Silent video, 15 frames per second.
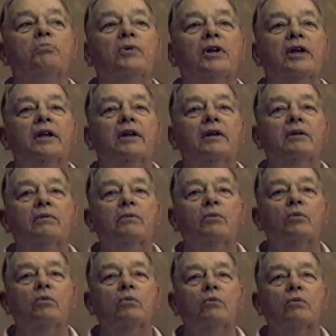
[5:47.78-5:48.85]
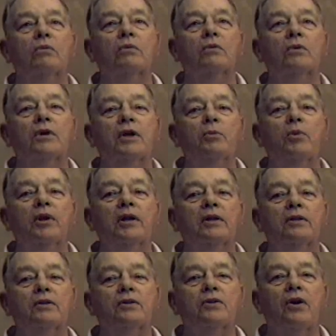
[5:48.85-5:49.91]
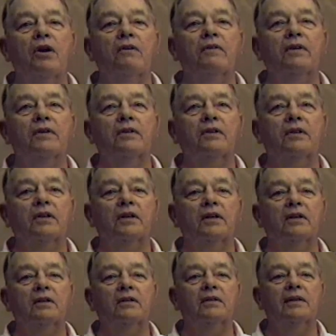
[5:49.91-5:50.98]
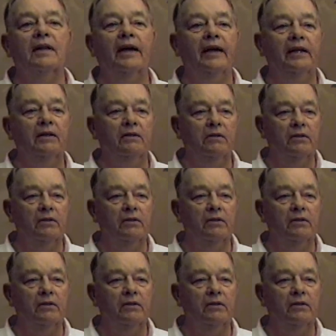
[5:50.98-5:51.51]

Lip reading: He went into service late,